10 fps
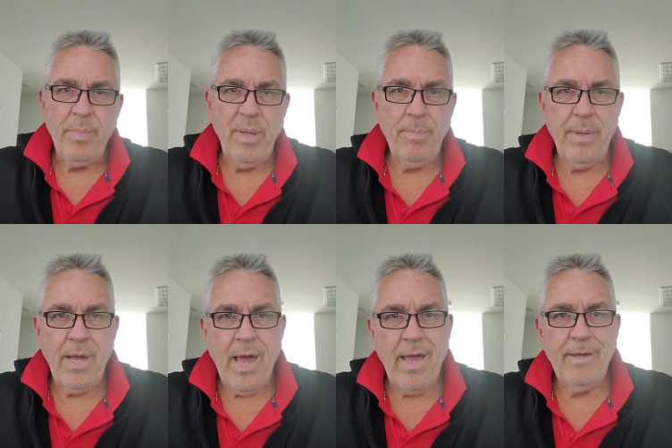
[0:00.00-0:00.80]

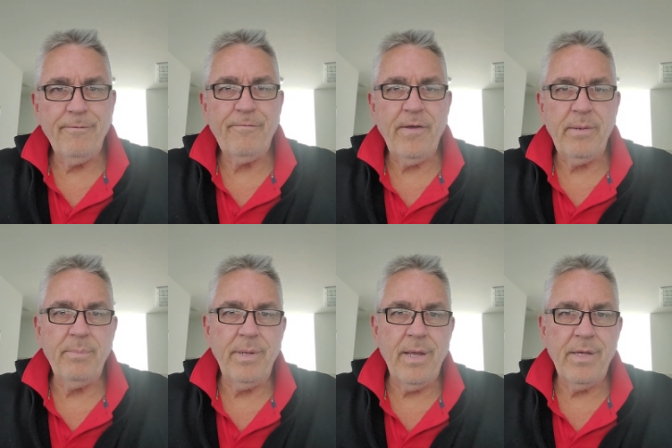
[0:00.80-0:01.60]
PPI and
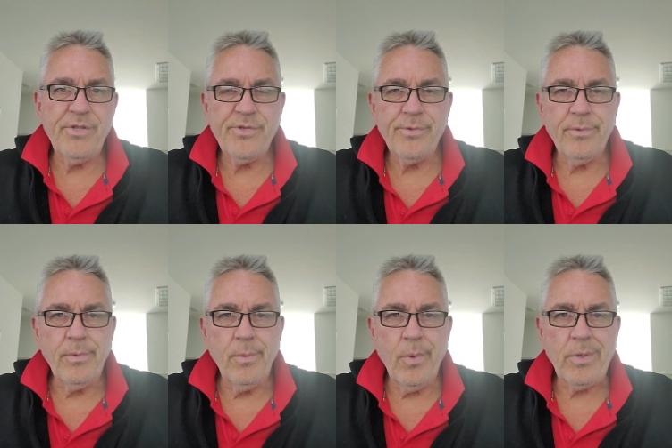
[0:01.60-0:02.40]
Fed BS,
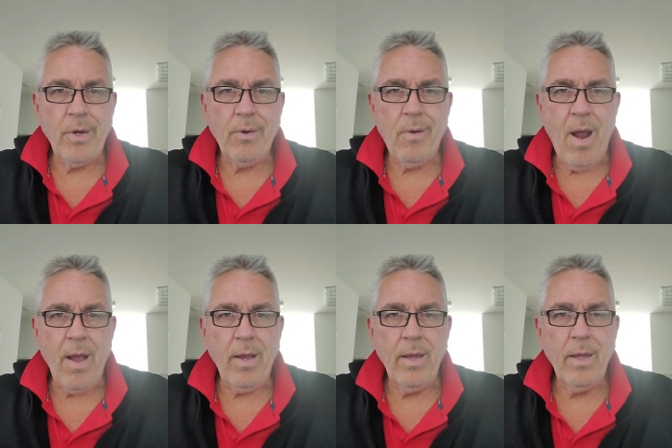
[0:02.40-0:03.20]
what a
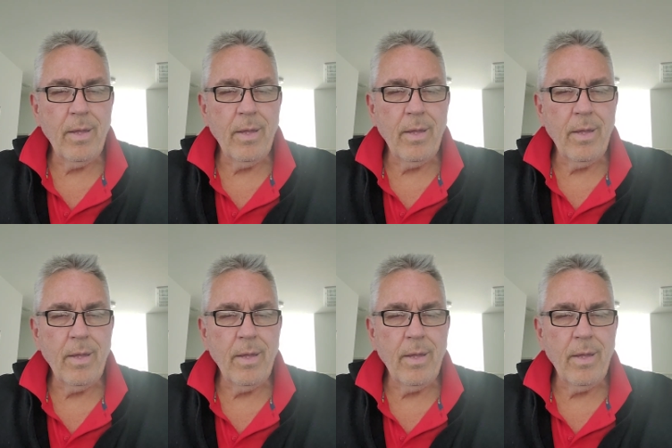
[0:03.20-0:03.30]
crock.